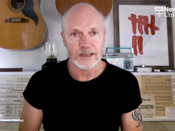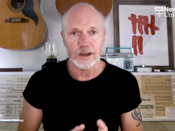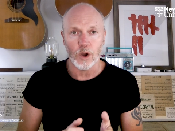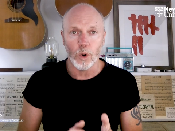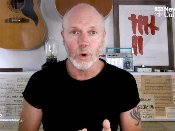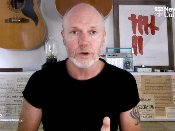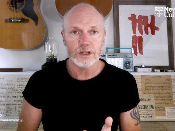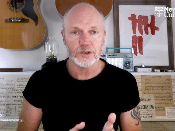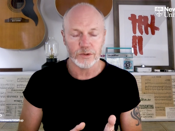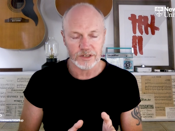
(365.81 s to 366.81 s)
in order
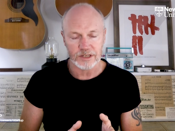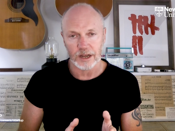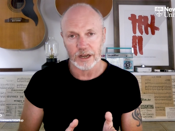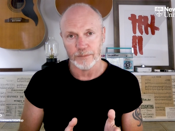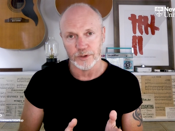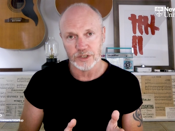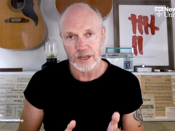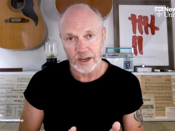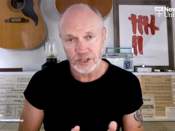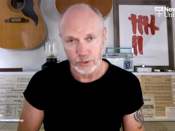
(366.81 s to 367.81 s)
to understand how much
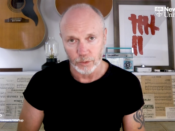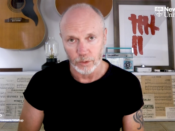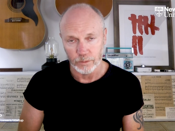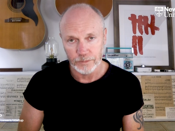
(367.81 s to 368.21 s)
tax you owe.